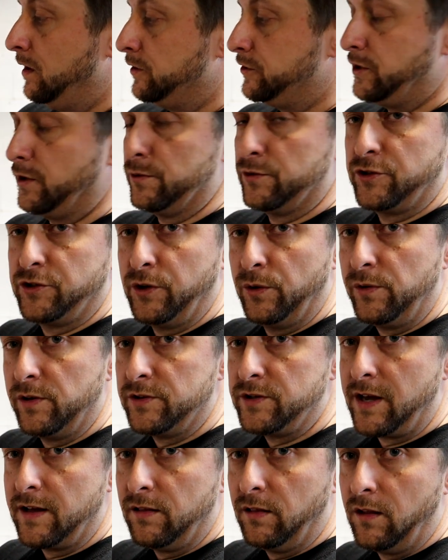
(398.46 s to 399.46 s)
So as soon
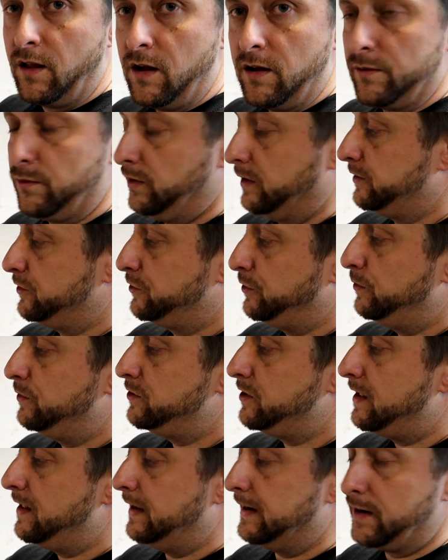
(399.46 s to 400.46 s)
as I launch, as soon
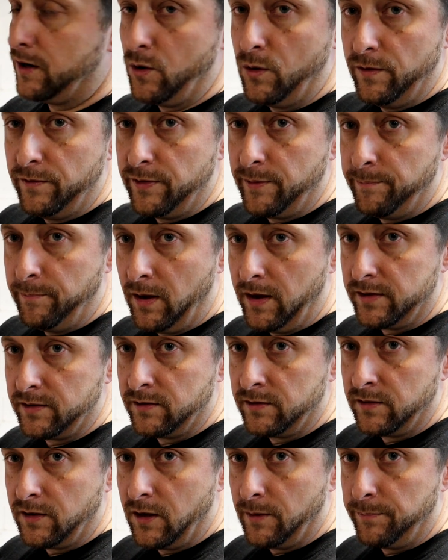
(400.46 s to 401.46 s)
as I let go of the
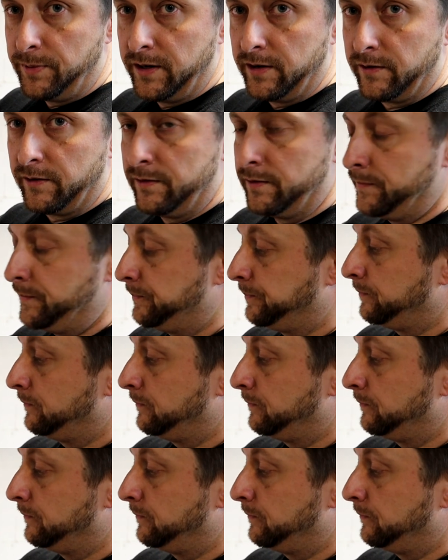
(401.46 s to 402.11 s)
button up here,